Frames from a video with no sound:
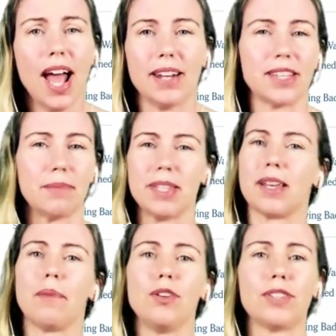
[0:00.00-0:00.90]
And it's going to be
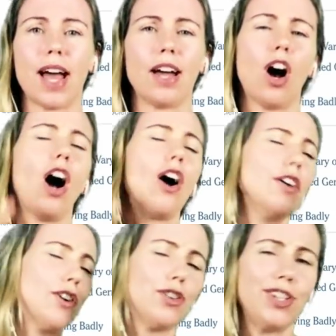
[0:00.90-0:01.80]
some of you saying, oh, you
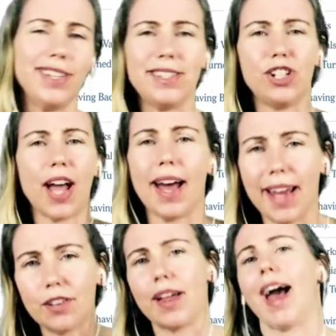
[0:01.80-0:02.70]
know, she can't
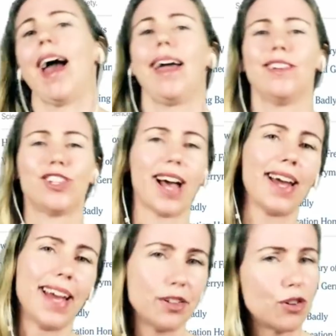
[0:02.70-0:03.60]
handle the hate, she
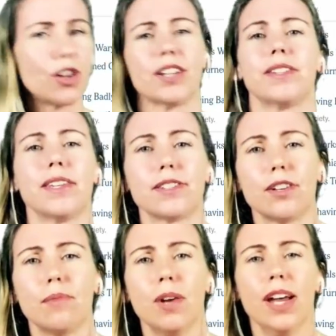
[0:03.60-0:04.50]
can't handle
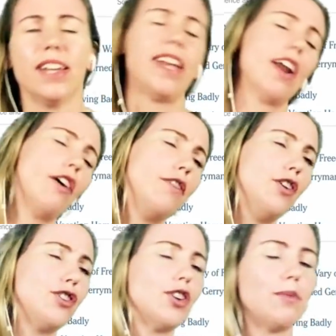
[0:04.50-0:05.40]
criticism, get off
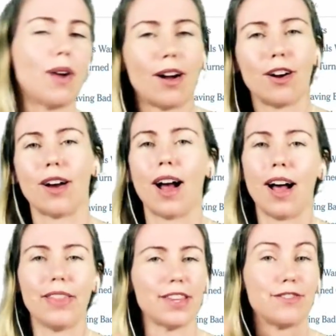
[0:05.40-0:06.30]
YouTube, rah, rah,
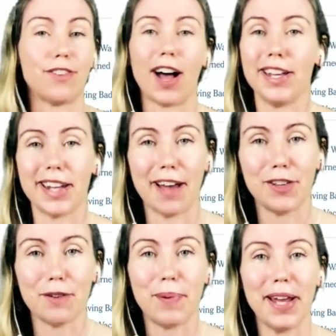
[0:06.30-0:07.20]
rah. That's fine, you can have
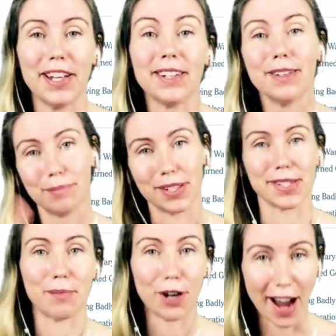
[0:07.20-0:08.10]
your opinion, but somewhere